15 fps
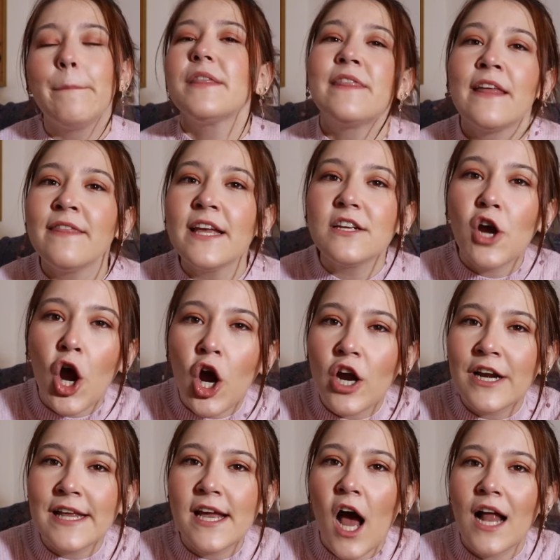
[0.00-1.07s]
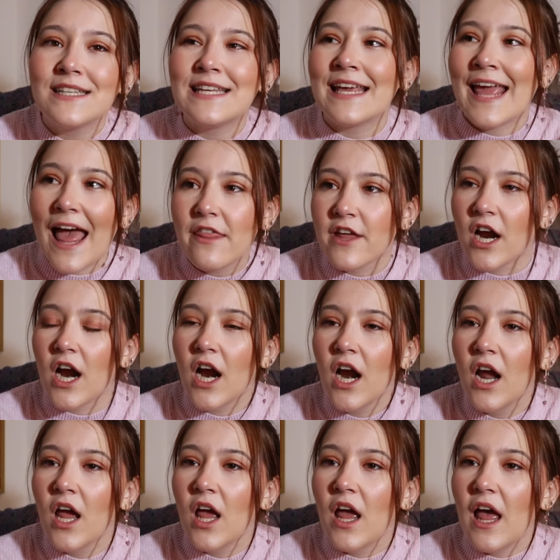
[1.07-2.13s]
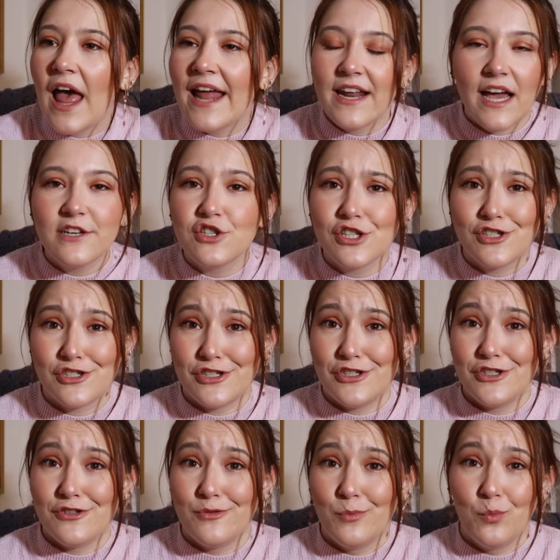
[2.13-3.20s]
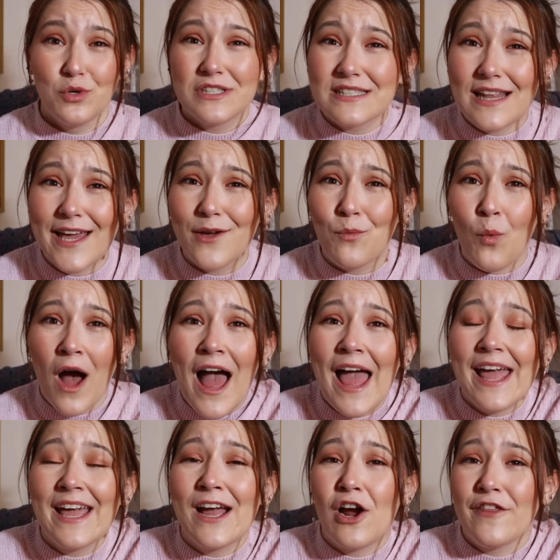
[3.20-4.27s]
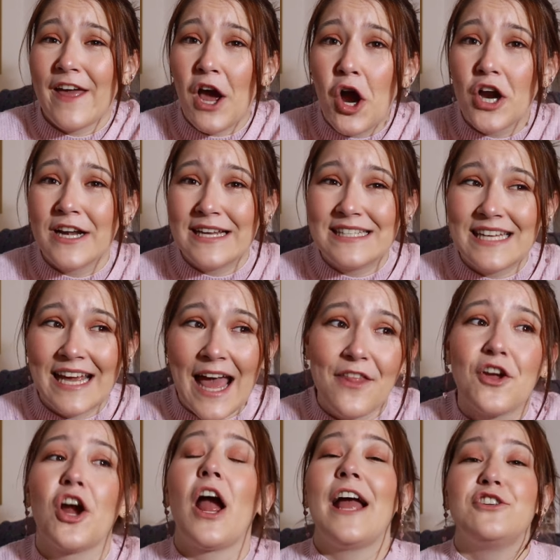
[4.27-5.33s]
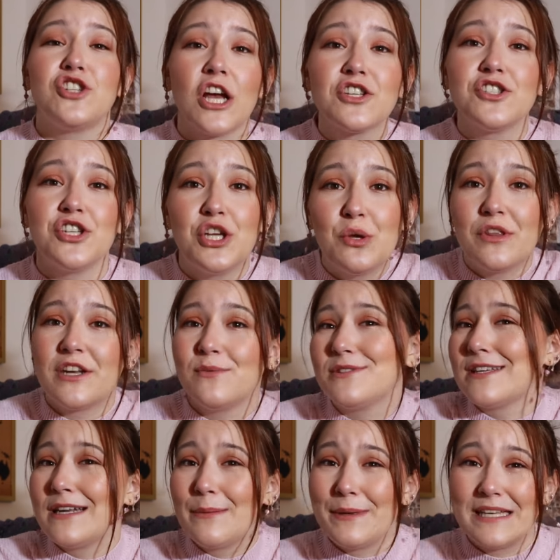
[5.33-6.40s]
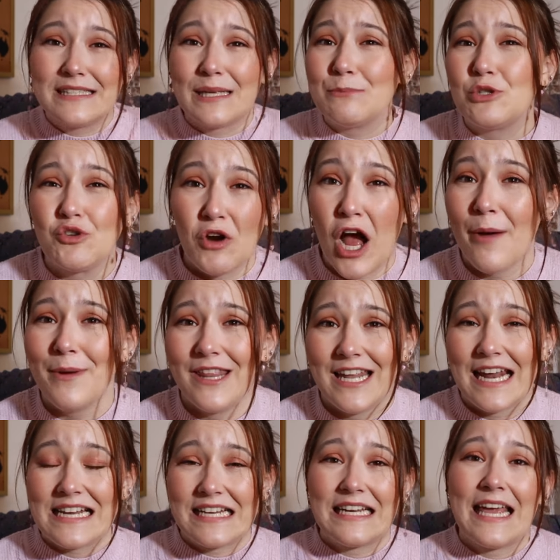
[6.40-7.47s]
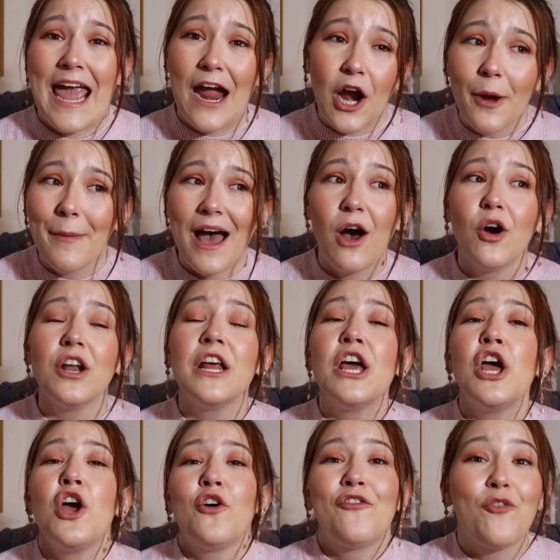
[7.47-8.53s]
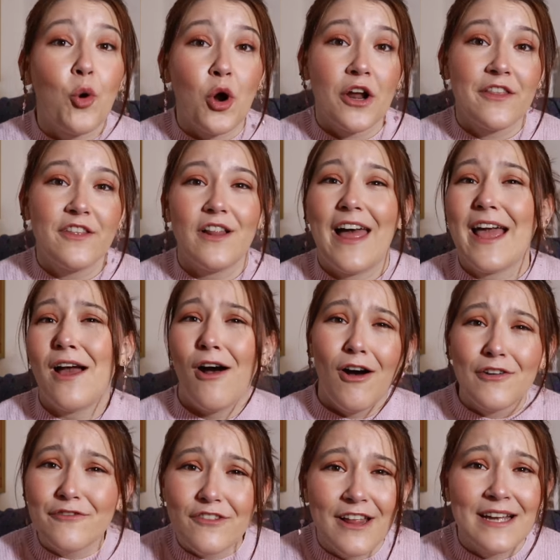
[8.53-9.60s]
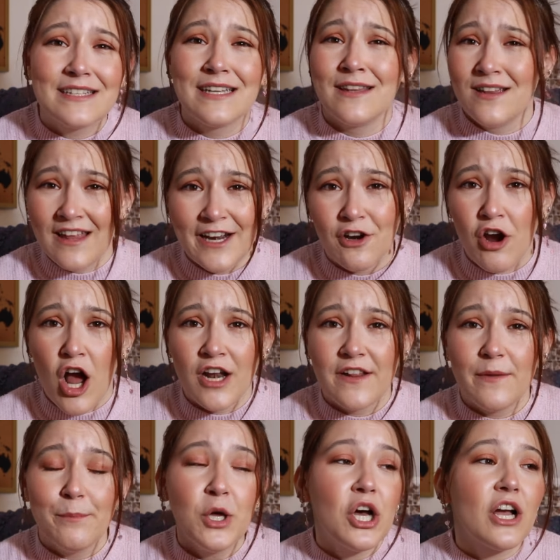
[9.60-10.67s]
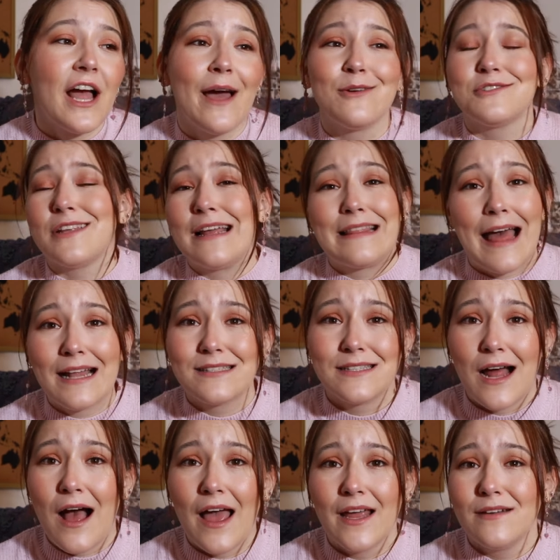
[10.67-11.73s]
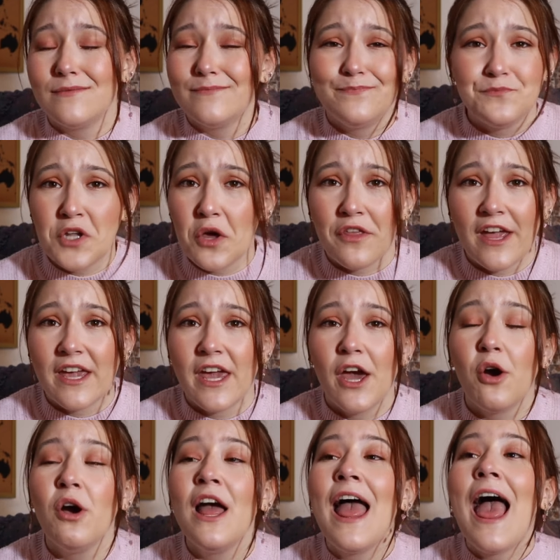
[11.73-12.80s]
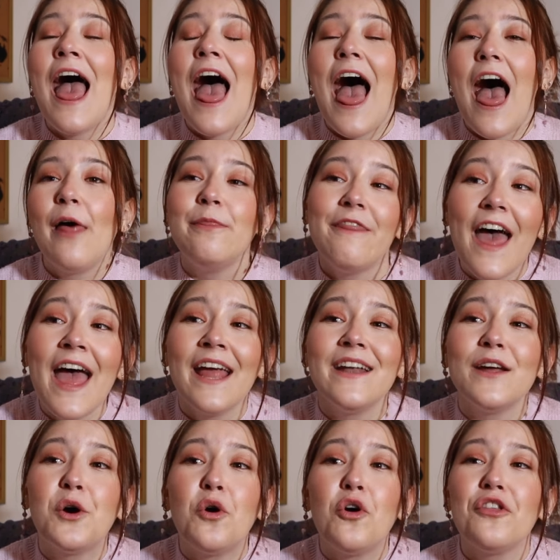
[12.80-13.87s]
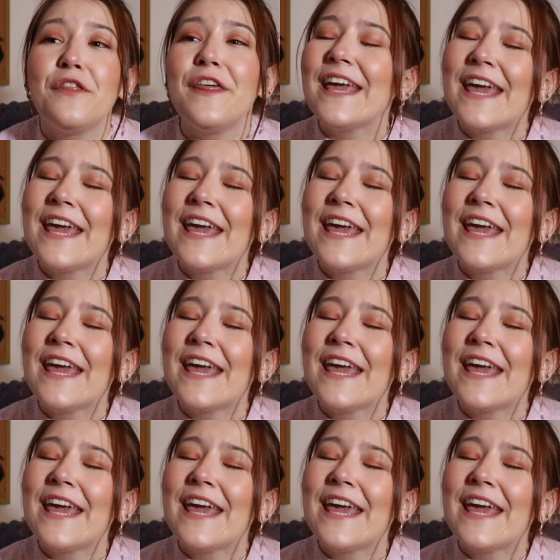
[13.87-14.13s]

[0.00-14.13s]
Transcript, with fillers: but then they already got together, and I just was like, why are they already together? I just knew that it was going to be some drama that I didn't care about for the like conflict and the later on in the book. I was like, that's not, no thank you. And then they